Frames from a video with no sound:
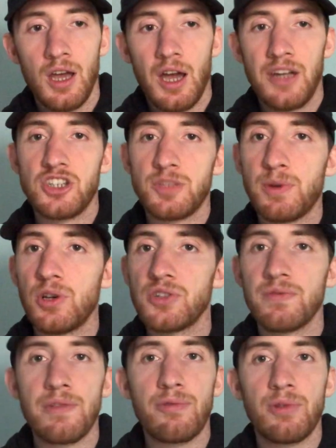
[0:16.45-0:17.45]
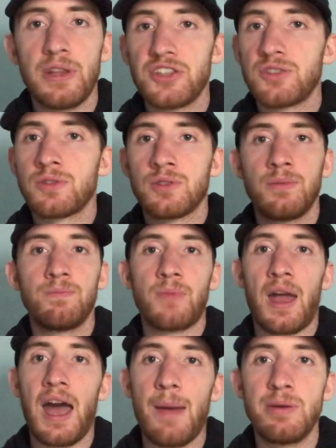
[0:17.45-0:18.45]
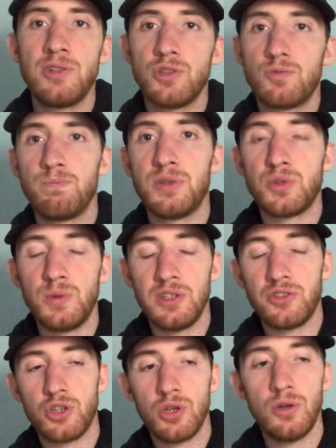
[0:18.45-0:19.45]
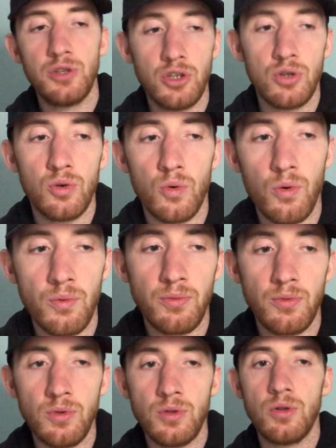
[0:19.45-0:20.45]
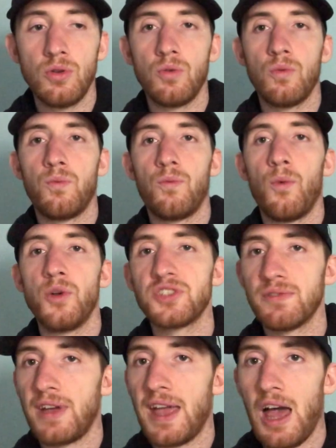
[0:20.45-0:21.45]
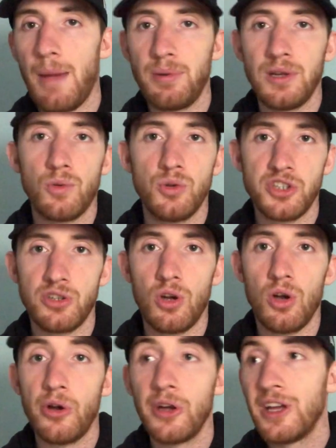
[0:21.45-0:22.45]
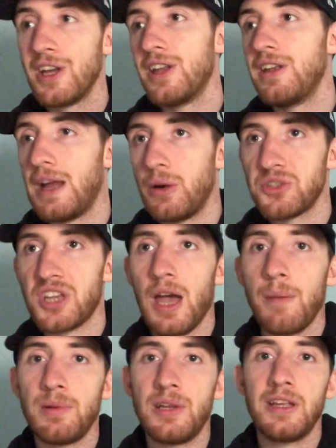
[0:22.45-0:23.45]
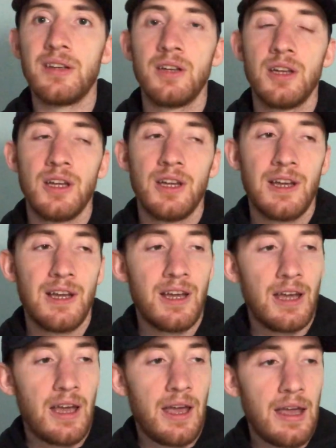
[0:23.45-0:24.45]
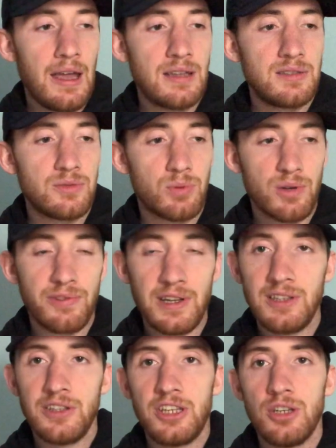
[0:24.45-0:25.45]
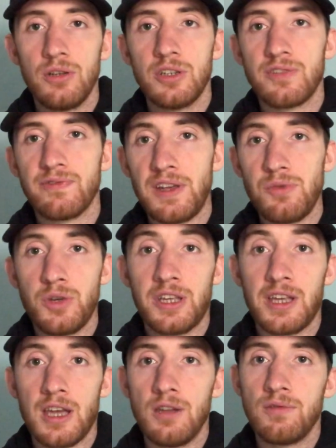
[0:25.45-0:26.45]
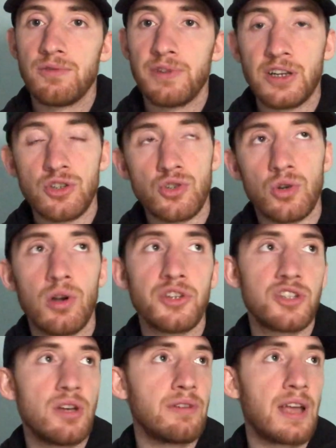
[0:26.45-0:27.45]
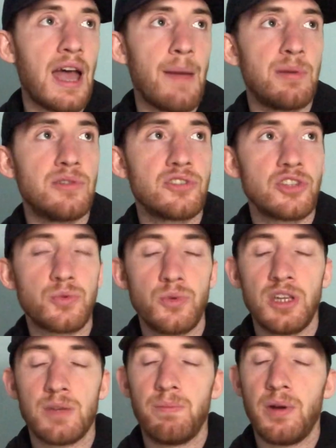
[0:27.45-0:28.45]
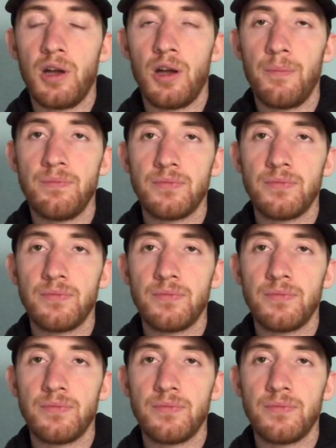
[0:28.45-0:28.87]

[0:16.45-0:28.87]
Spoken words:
and just because of everything that's happened between the two, was the fight happening, was it not? Now it's happening. And we're finally here, it's fight week again. Fingers crossed nothing happens this week, but